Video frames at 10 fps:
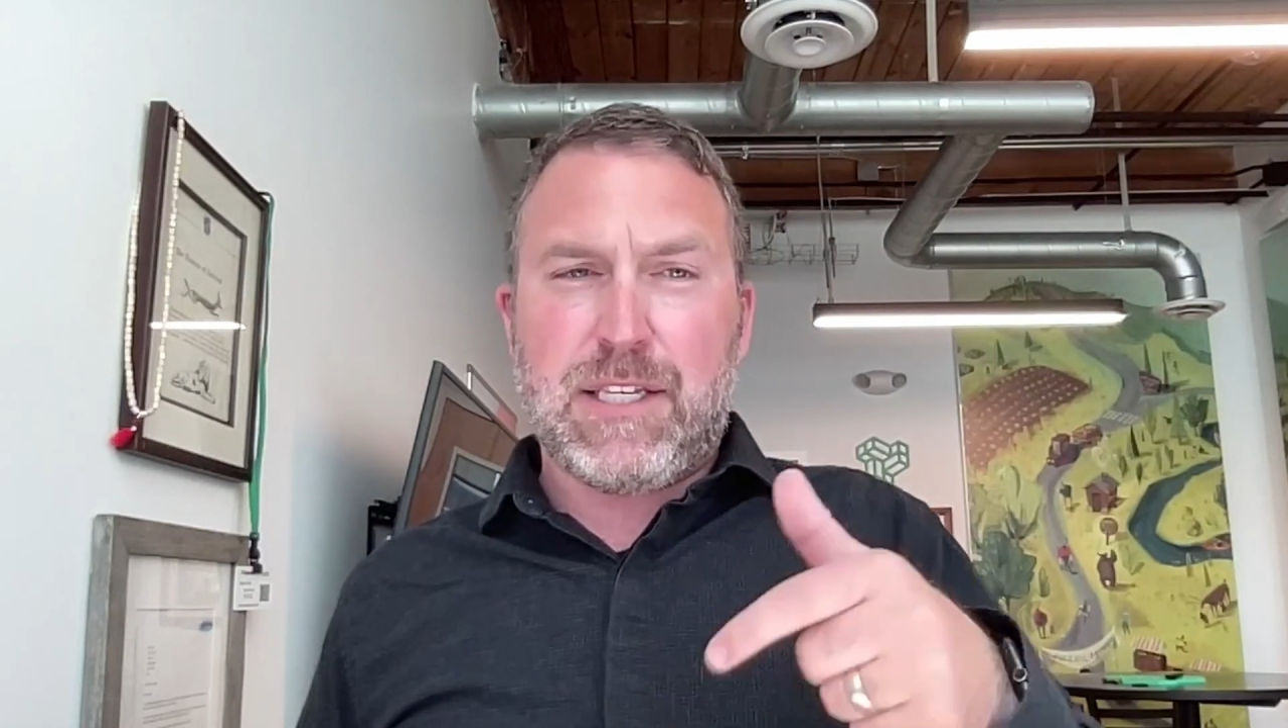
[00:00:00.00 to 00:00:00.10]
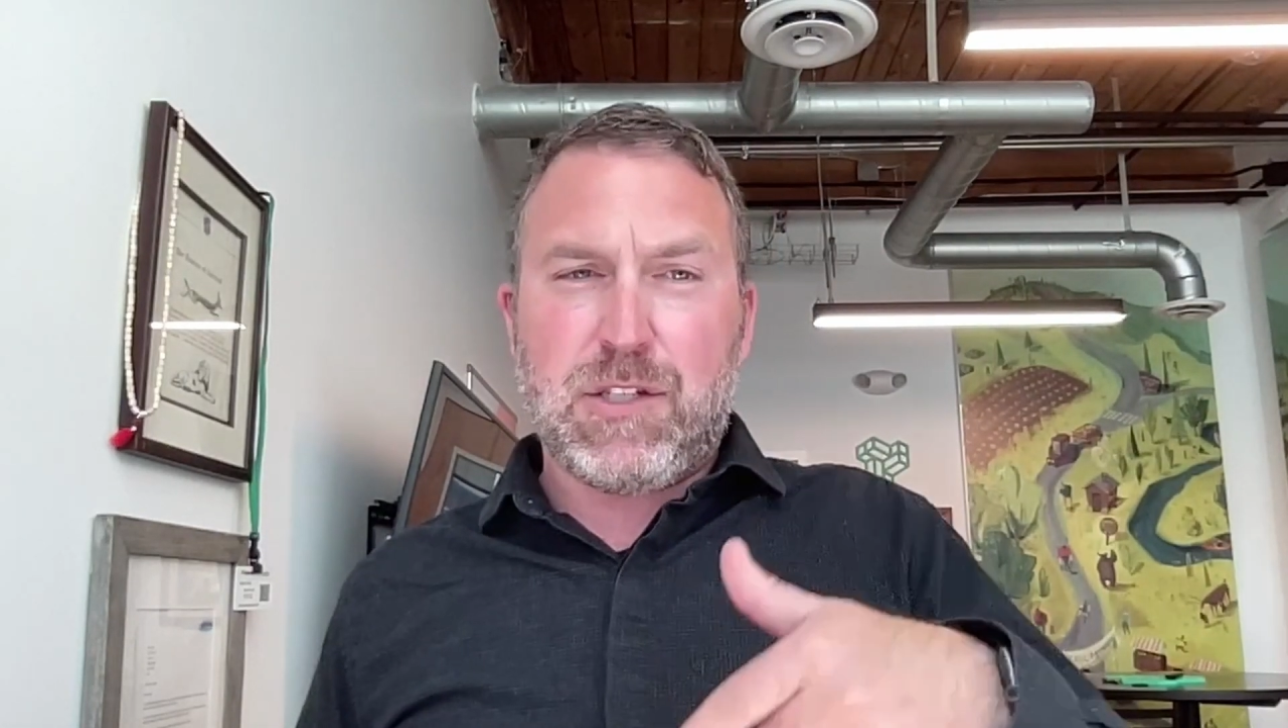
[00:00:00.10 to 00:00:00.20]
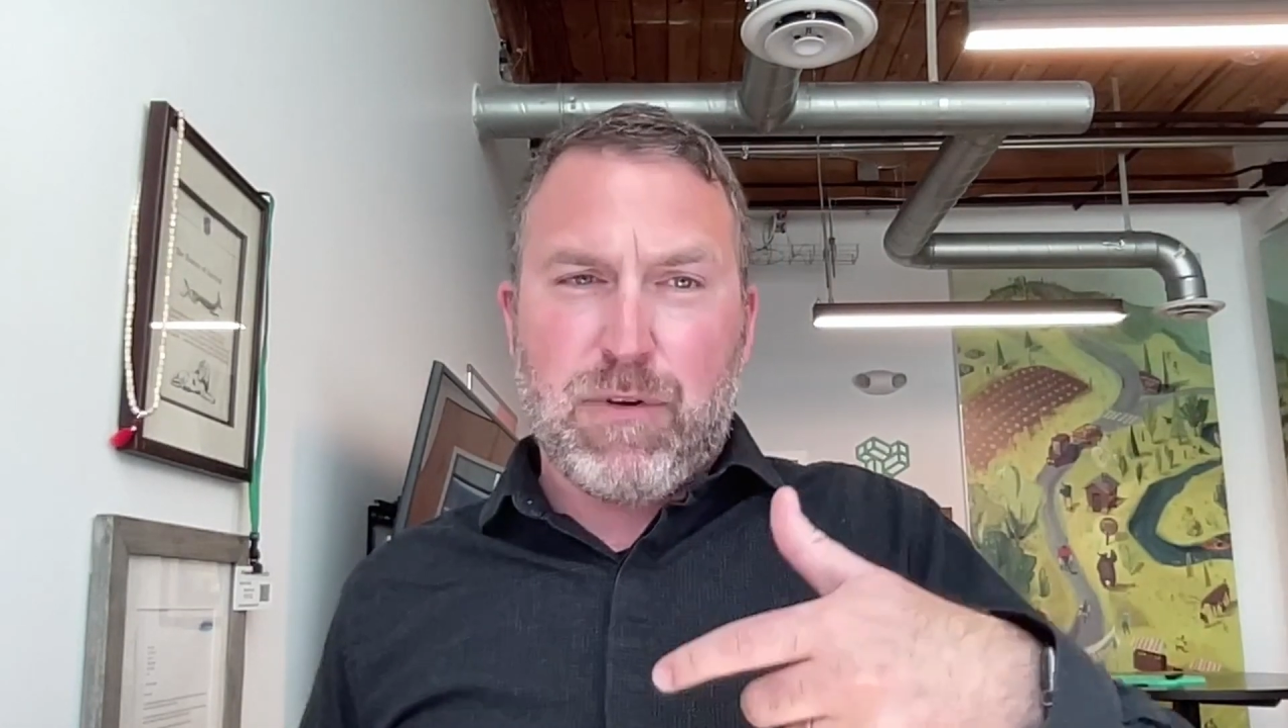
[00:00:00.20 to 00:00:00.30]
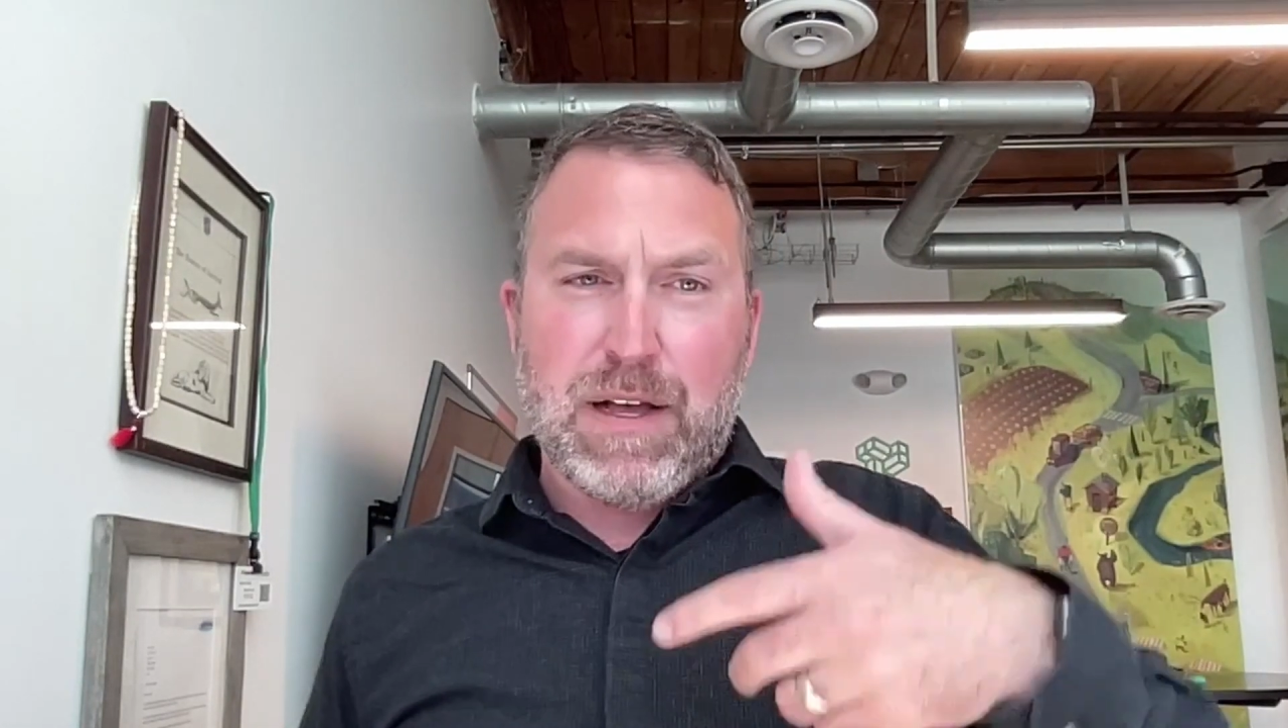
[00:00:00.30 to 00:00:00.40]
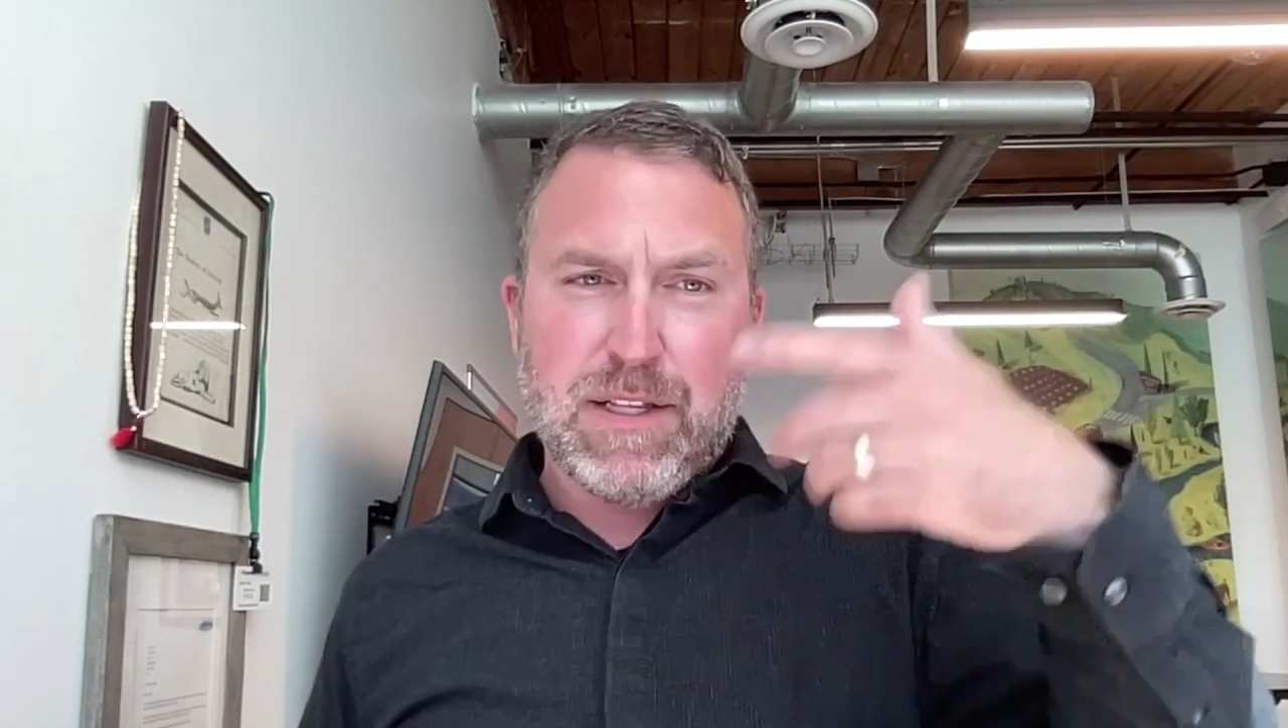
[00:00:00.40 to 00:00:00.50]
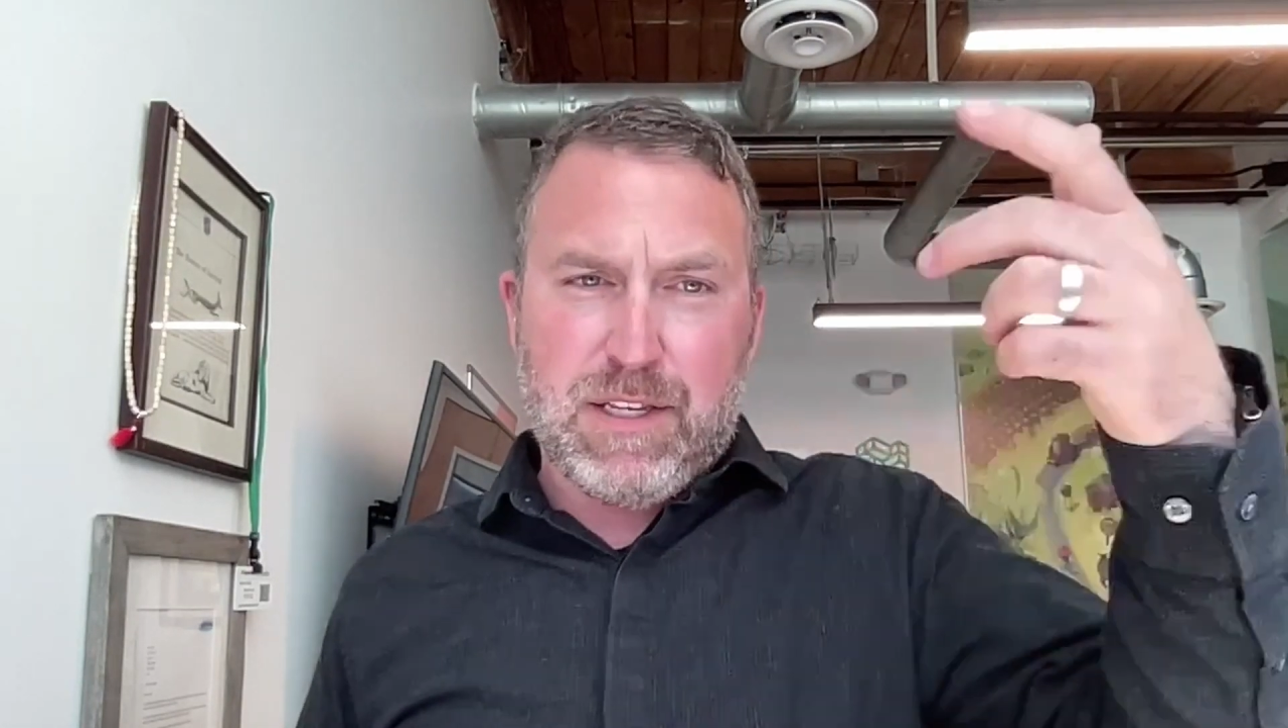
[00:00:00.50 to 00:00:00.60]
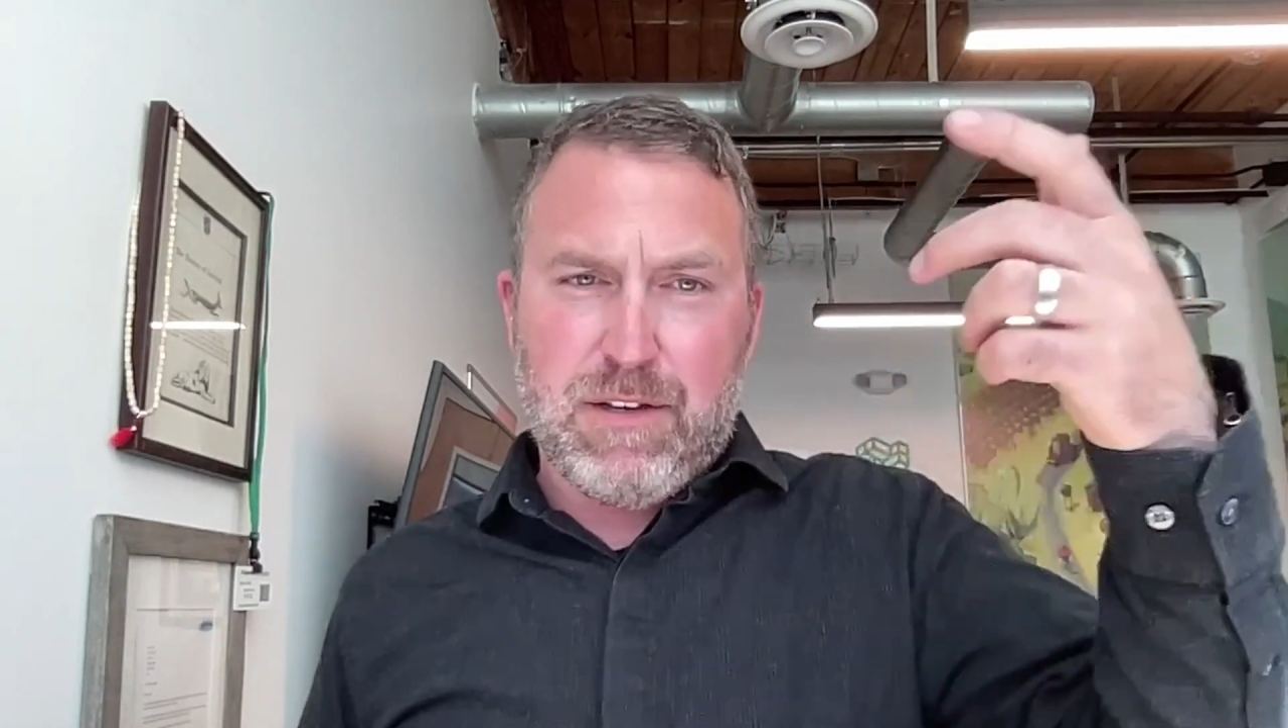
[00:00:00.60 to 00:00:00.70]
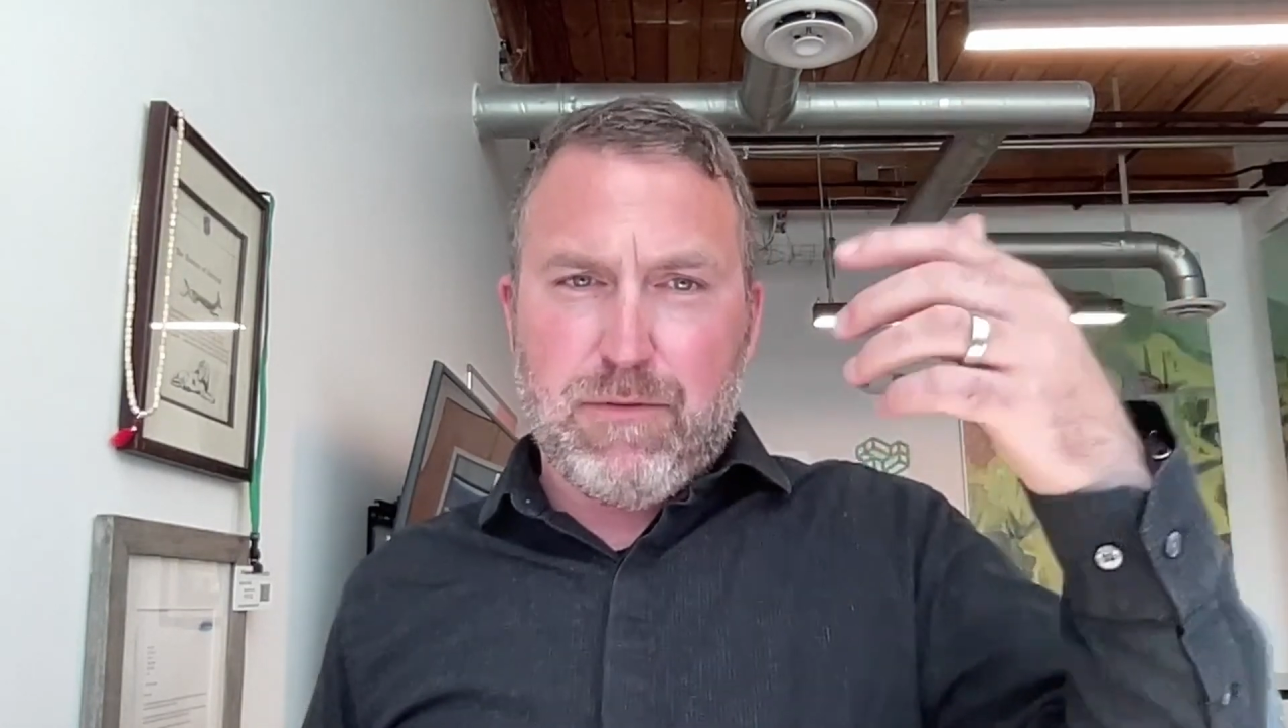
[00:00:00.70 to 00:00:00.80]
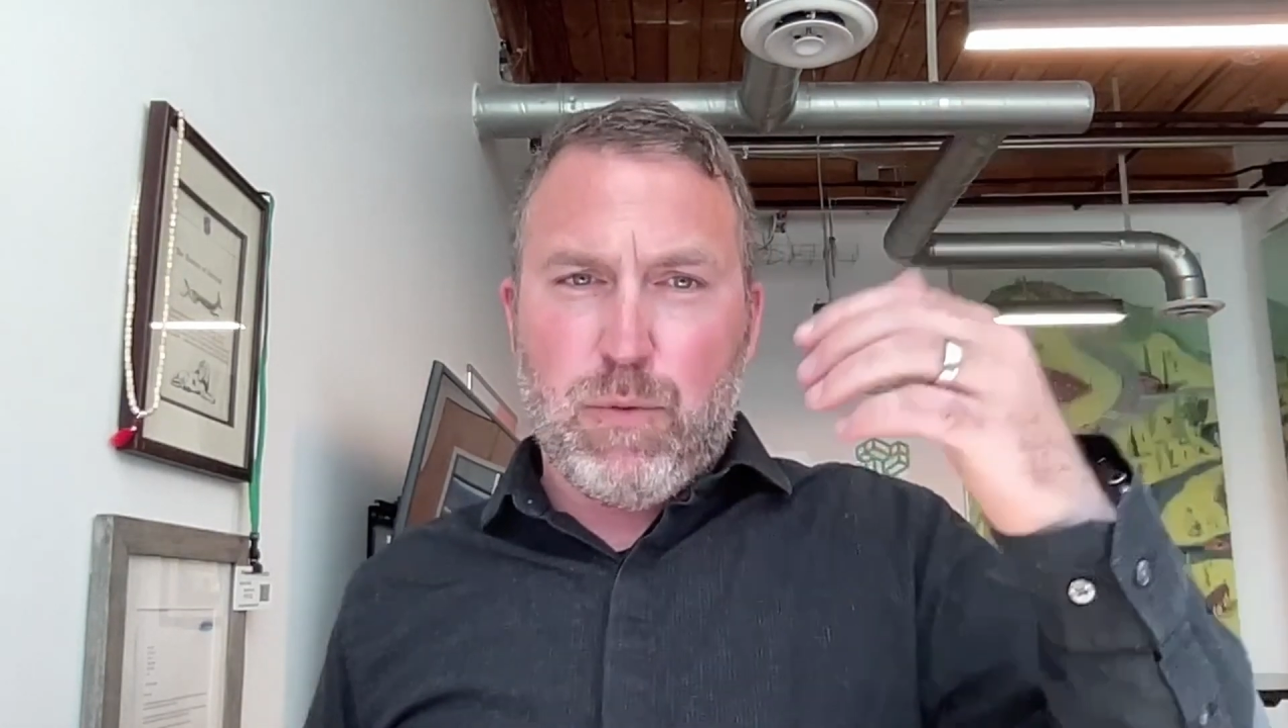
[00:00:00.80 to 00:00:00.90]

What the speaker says: is relative,